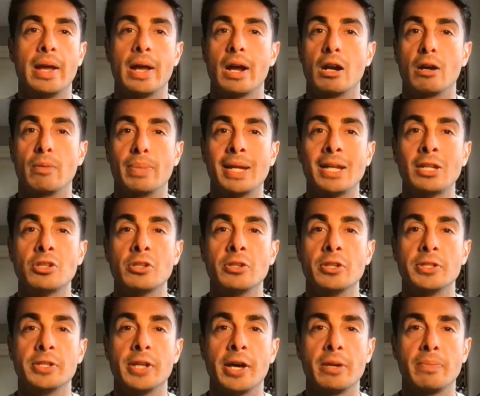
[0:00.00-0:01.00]
Our patient
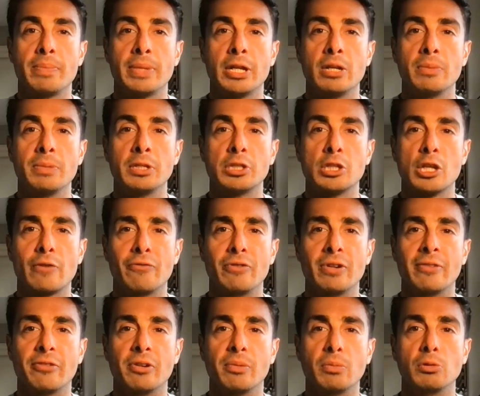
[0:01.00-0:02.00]
does not appear to be
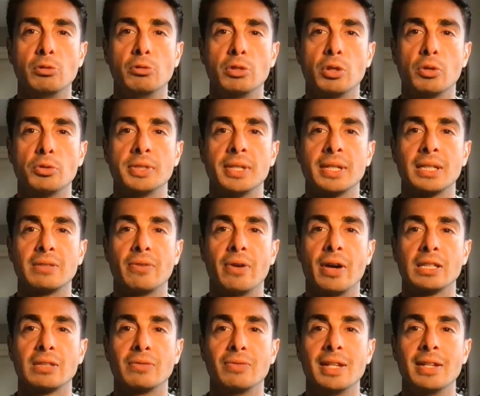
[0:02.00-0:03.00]
suffering from
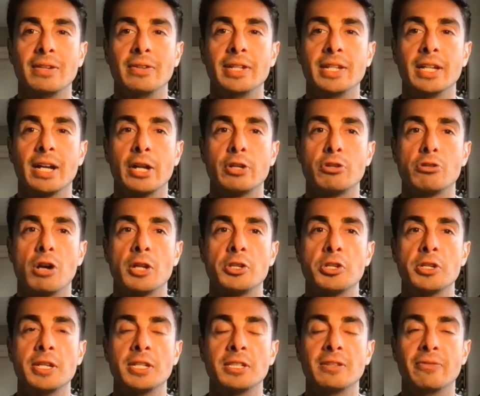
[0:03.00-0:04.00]
glucose-6-phosphate
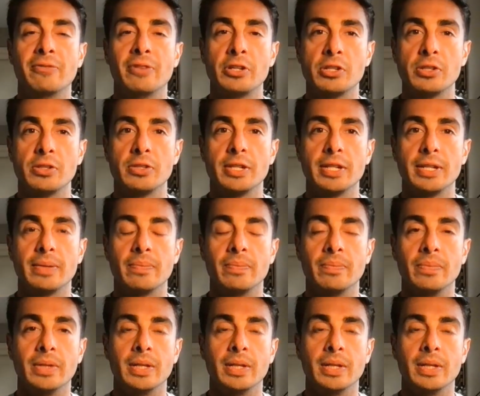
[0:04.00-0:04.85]
dehydrogenase deficiency.